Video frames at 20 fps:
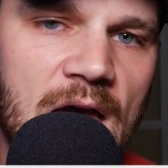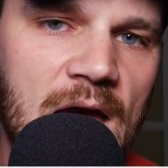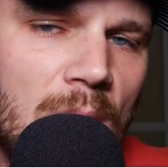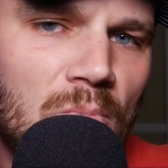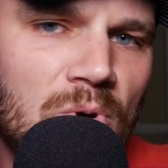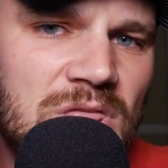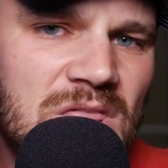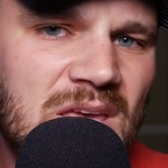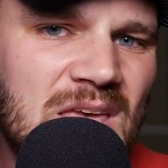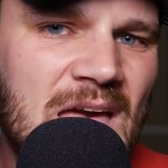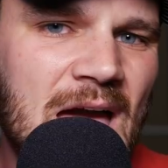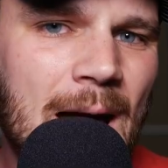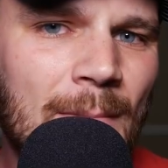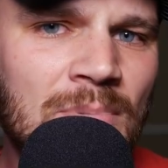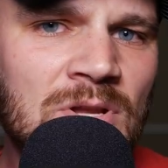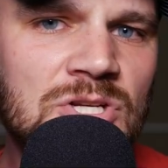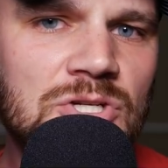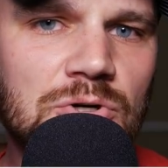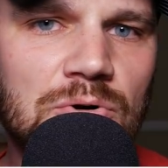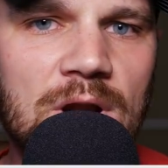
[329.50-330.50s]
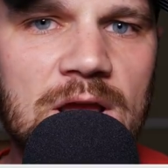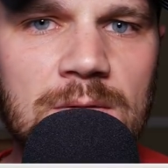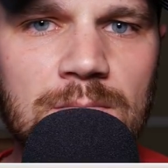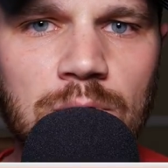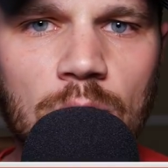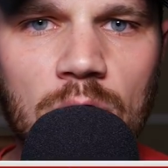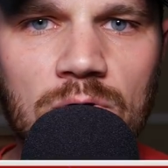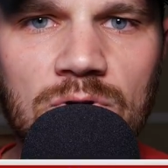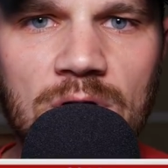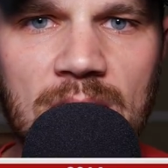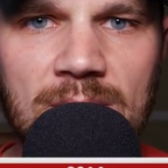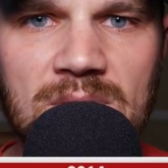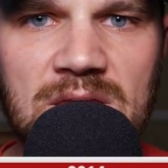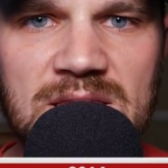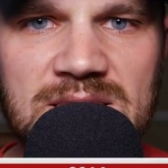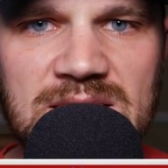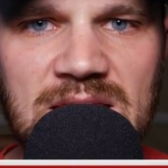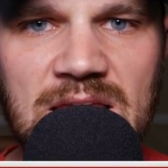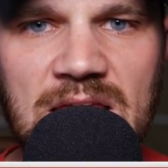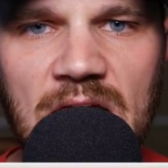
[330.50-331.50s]
And what the cap and trade program
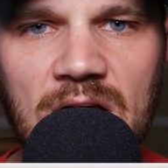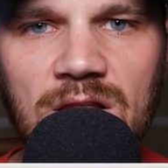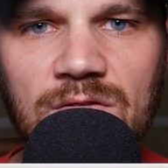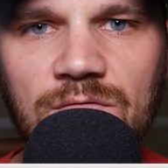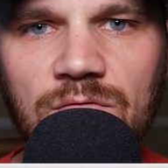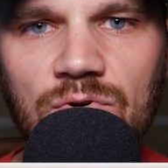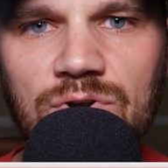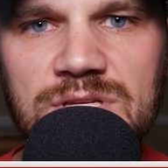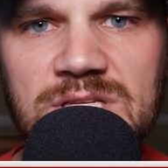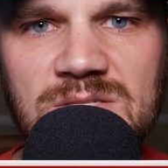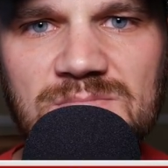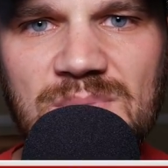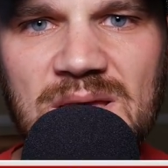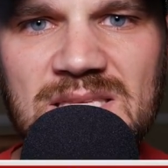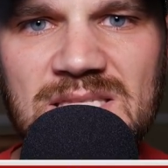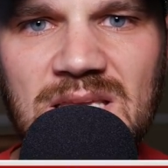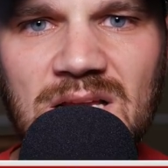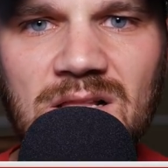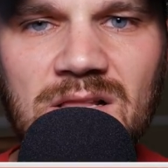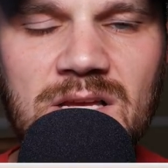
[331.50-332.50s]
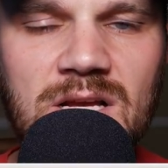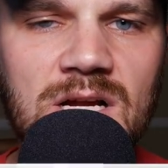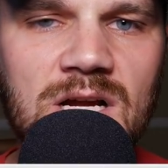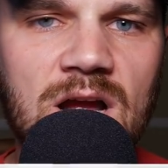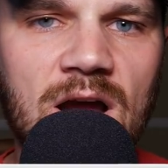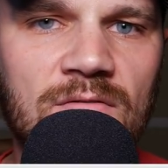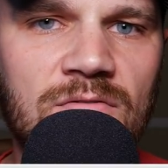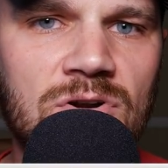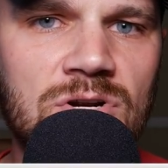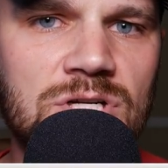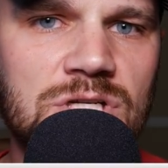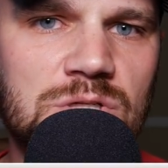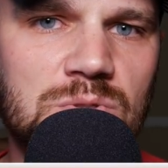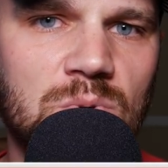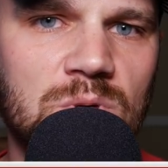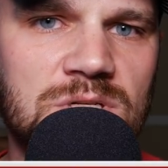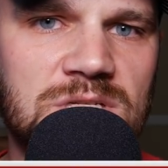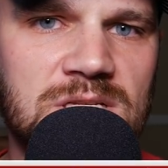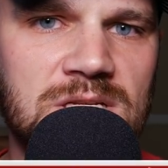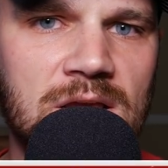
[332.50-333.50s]
is in California is basically a Governor
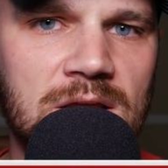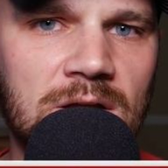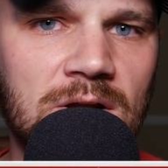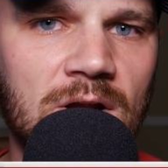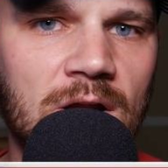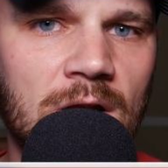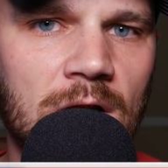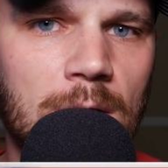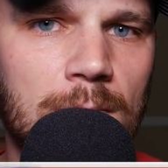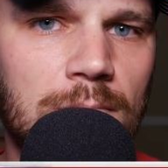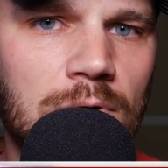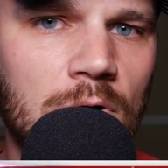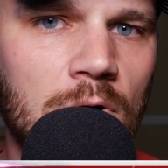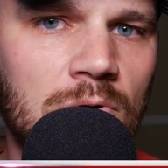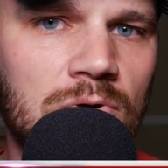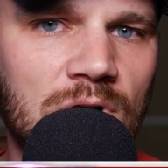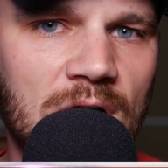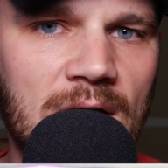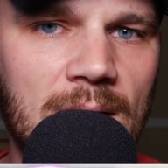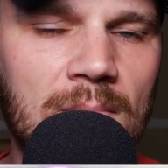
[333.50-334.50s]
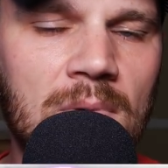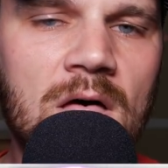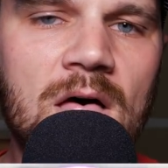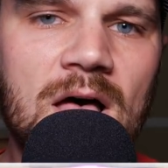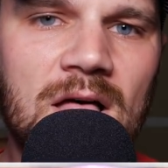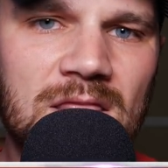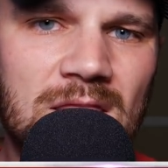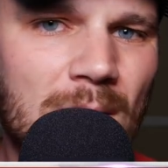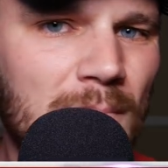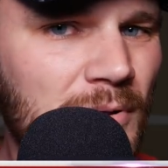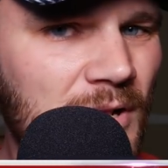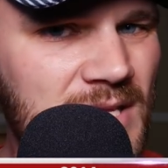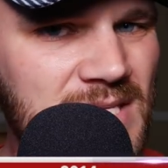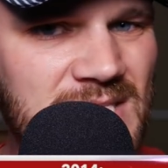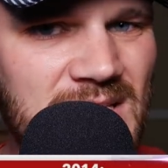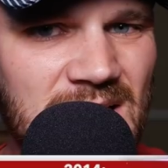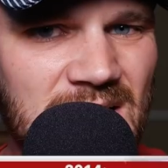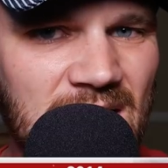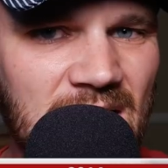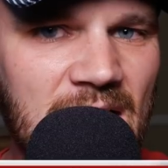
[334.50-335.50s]
Schwarzenegger era program that
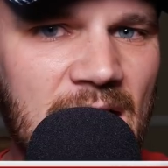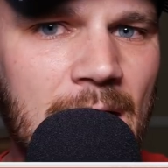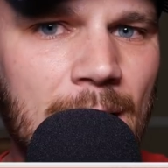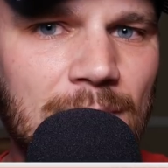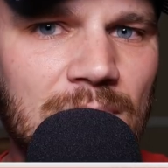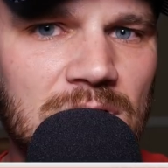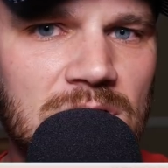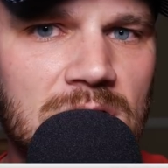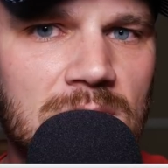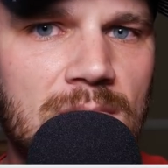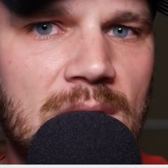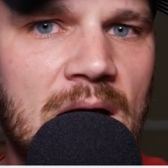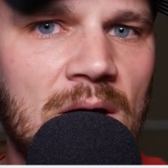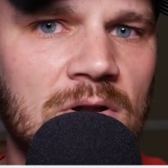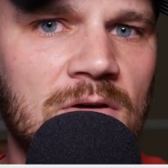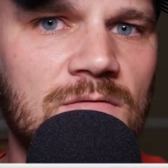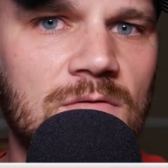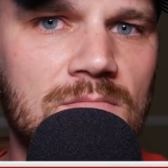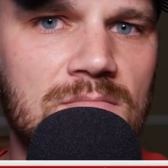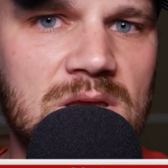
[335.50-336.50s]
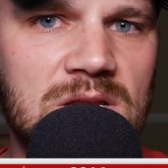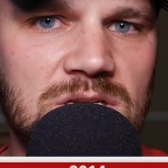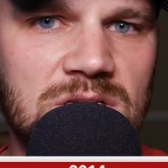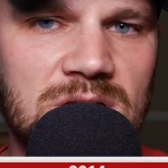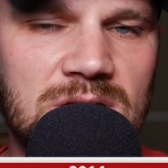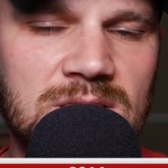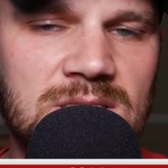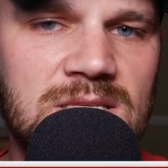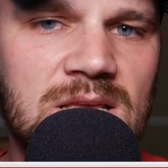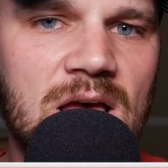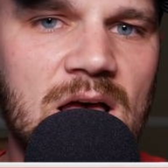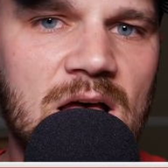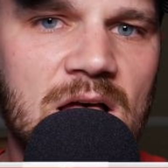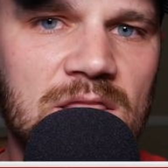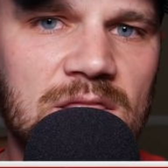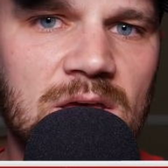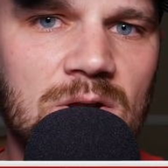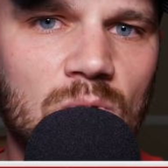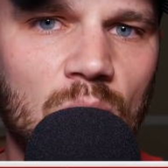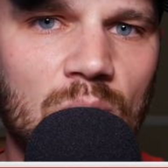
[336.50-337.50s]
placed a cap on the amount of emissions
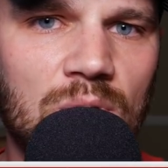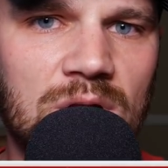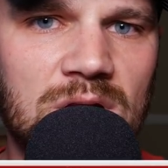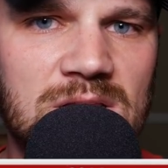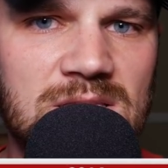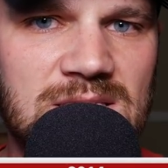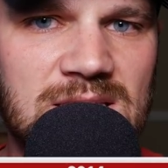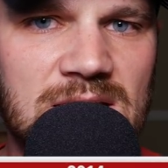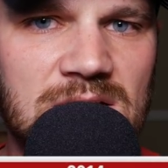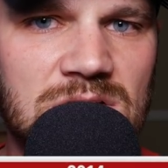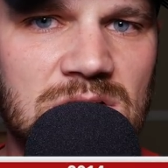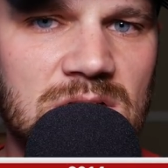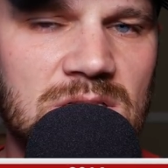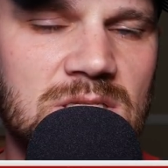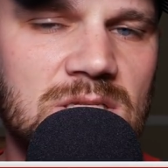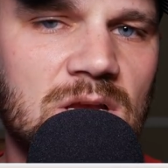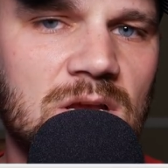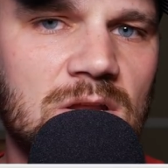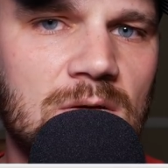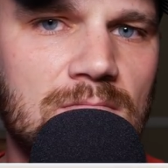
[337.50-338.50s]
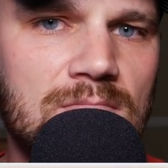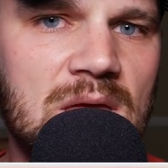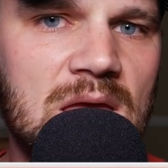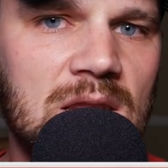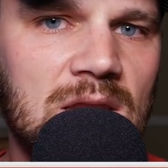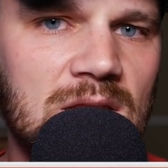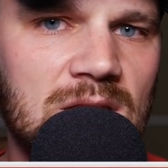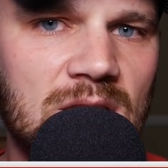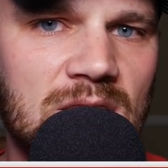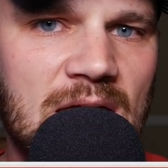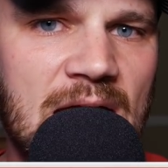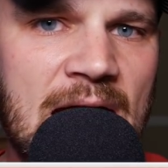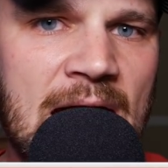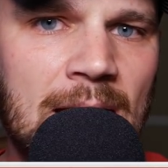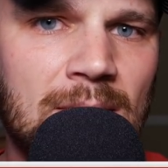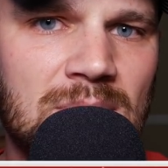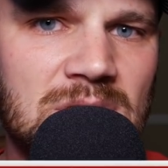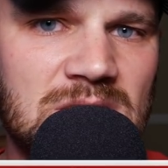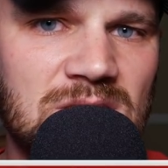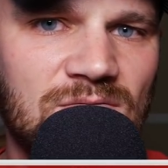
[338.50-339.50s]
that organizations could emit into the
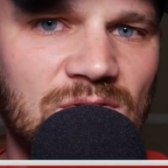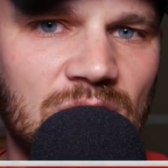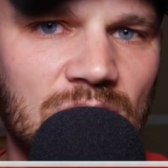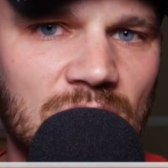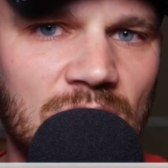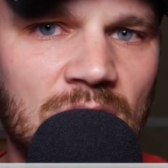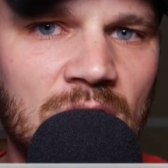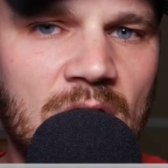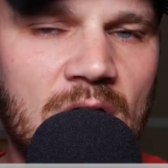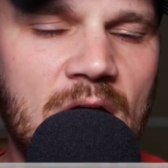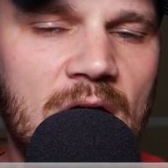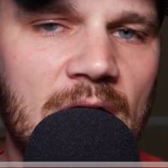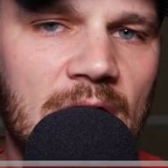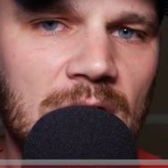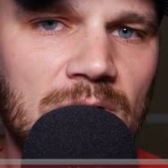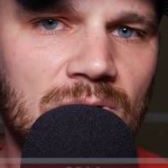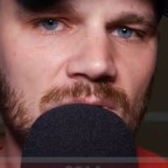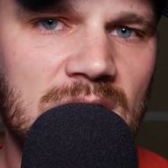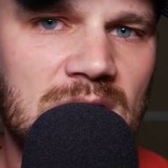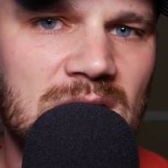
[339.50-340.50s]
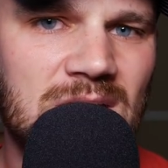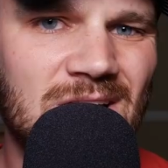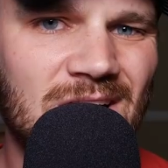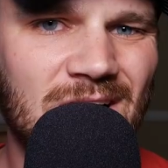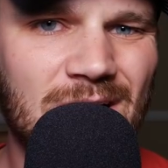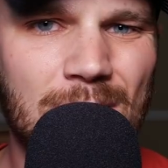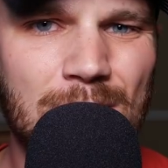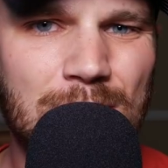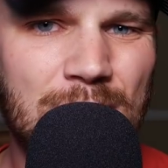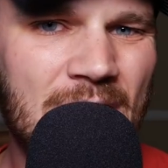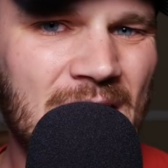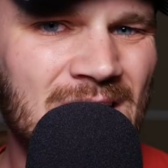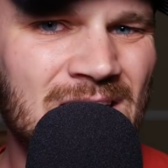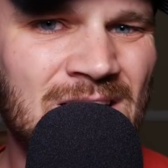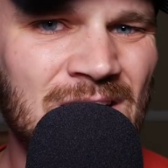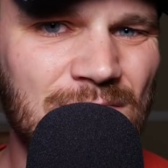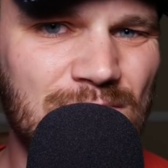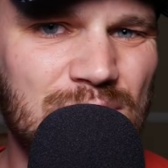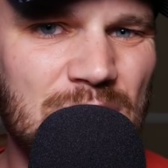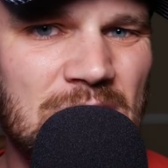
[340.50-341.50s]
atmosphere and created a
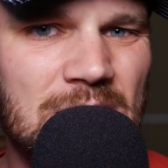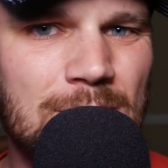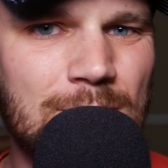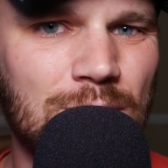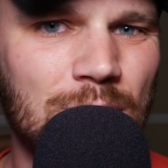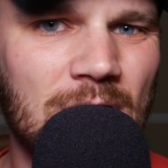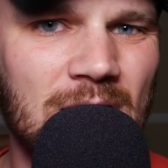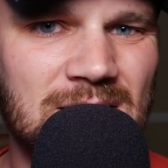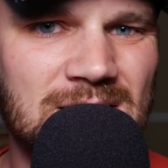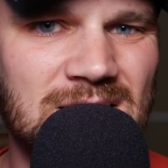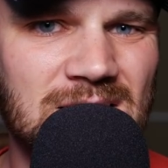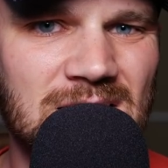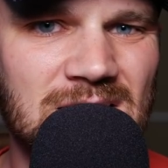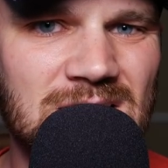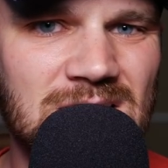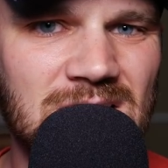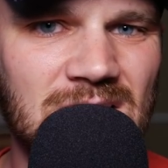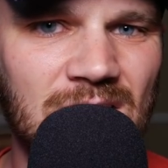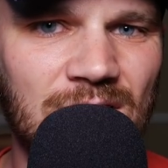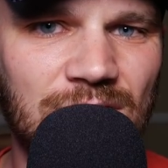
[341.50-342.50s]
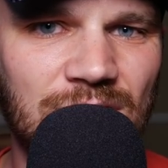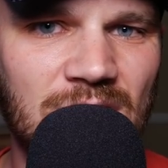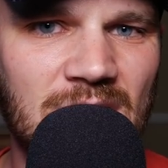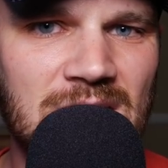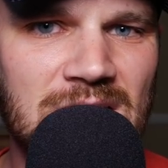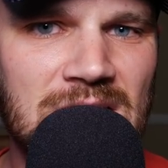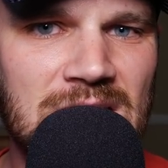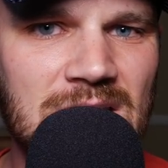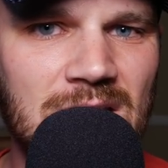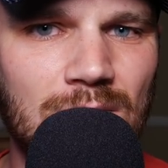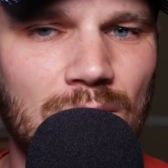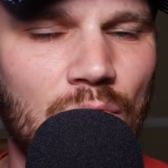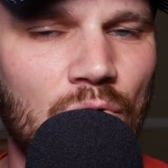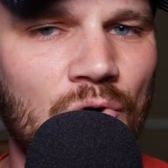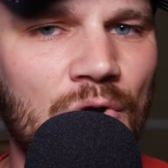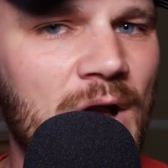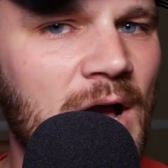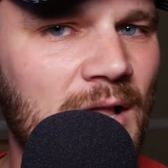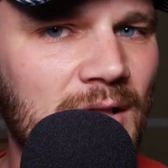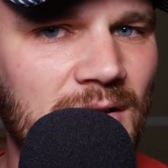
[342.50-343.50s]
competitive bidding process if they needed
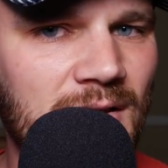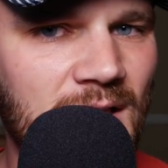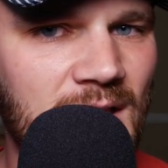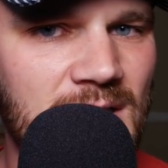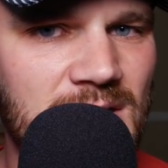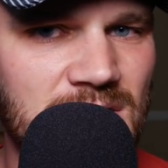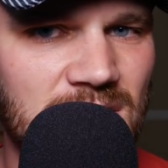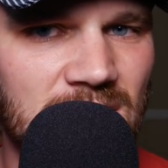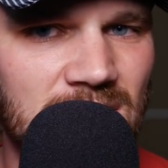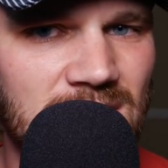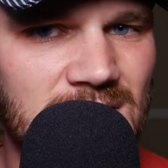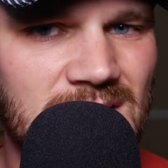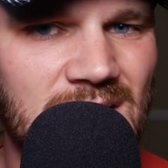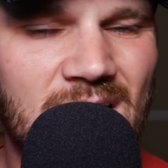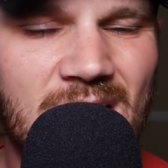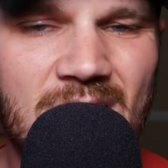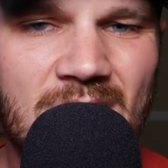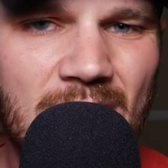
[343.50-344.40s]
more allocations.